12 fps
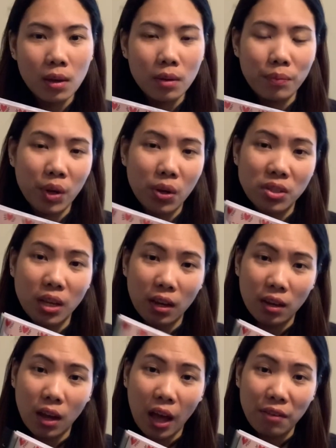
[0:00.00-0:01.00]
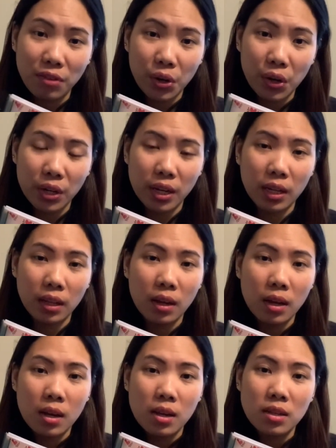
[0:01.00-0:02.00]
because I've heard that
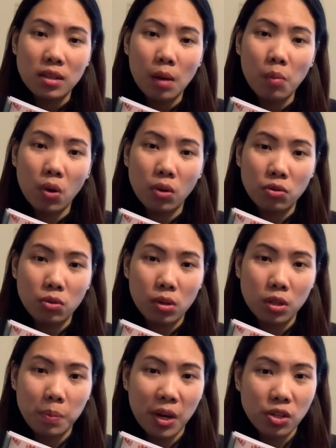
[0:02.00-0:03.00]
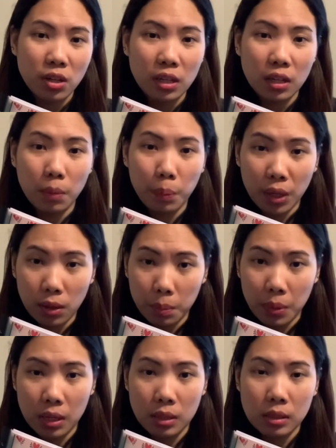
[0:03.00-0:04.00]
some consuls, especially in the
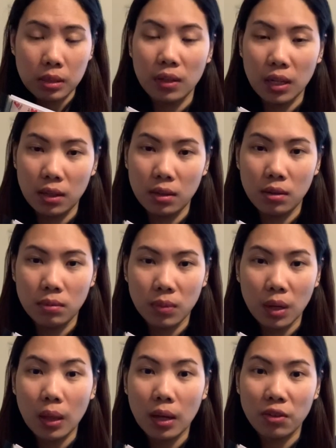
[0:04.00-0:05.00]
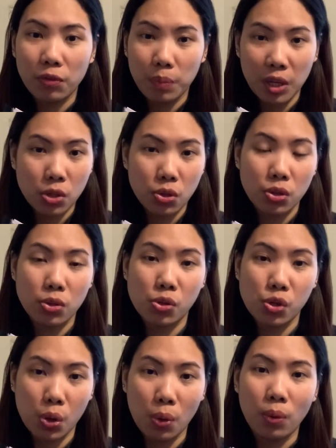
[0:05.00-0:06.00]
Philippines, need a lot of pictures to
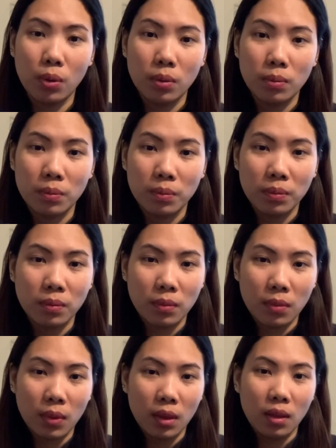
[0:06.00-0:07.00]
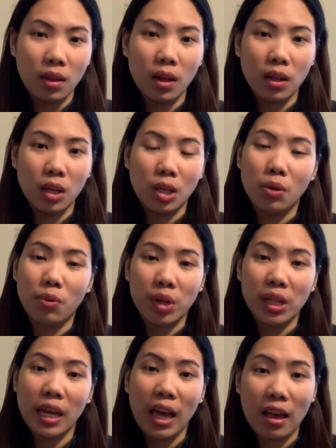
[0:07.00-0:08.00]
show that you
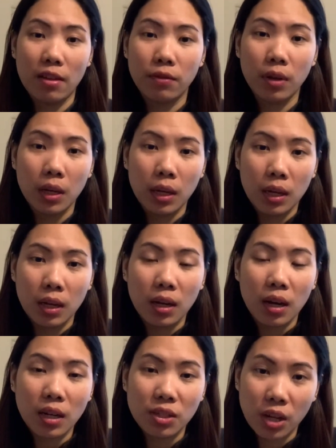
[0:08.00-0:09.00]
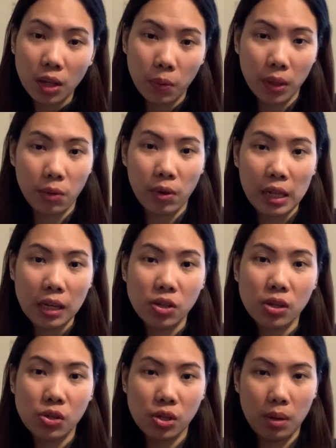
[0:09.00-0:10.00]
really have a genuine
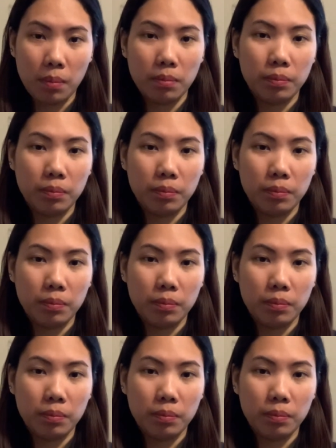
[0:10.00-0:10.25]
relationship.